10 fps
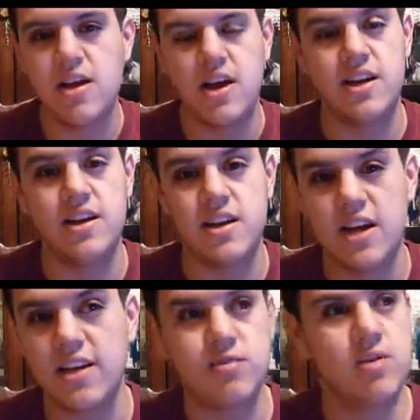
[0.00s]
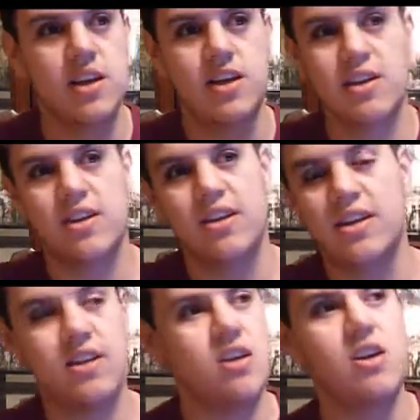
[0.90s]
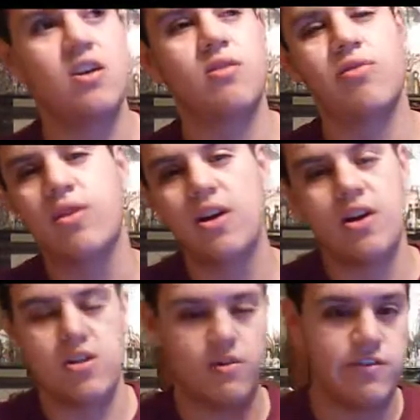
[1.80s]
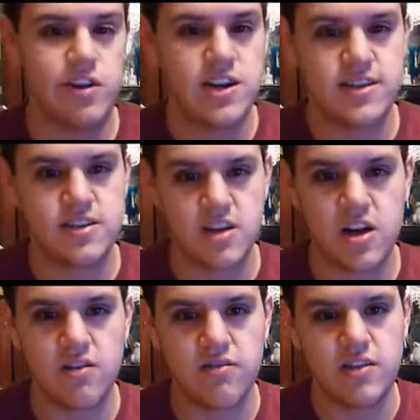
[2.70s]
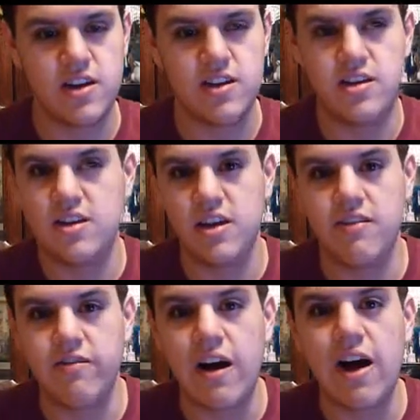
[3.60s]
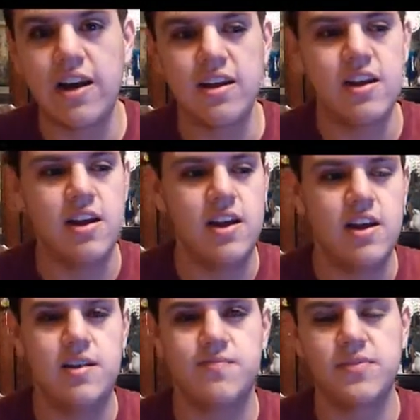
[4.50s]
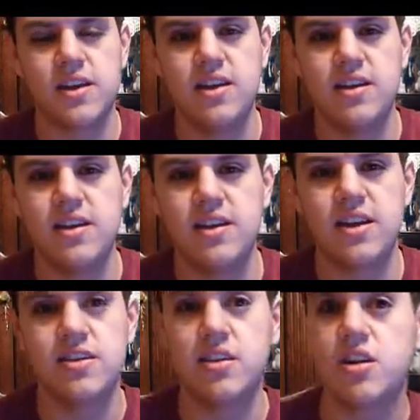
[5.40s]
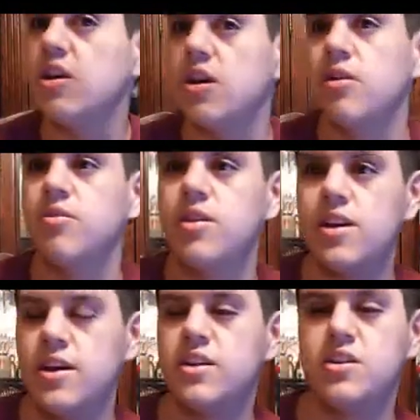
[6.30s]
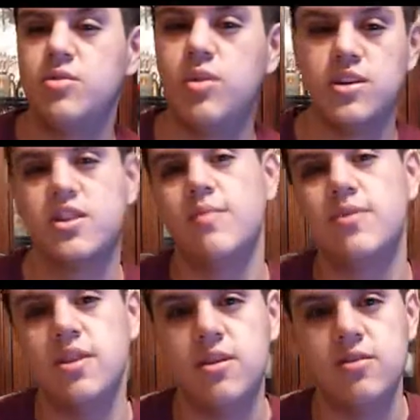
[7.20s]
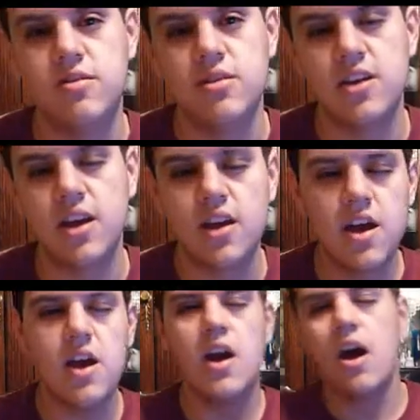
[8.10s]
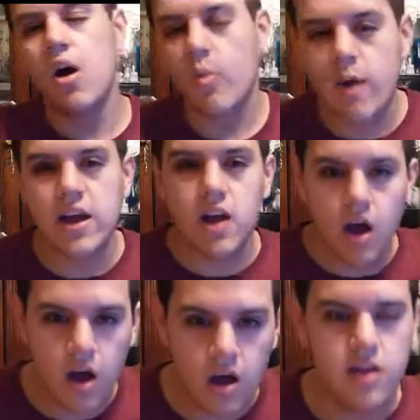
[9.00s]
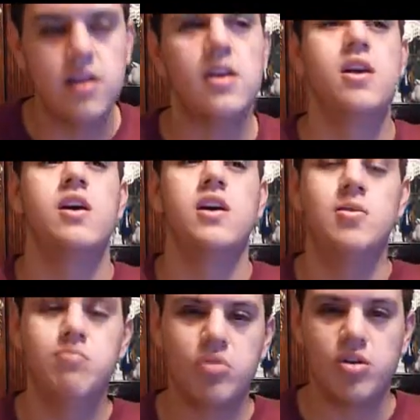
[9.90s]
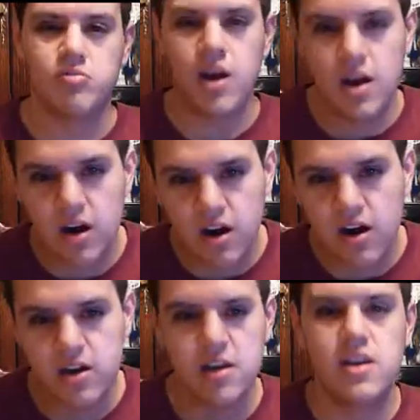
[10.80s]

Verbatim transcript: And then next week, next thing you know, they're flirting and stuff, and then they're like, fine. And then next thing you know, she walks up to you. She's like, "Oh my God, he broke my heart.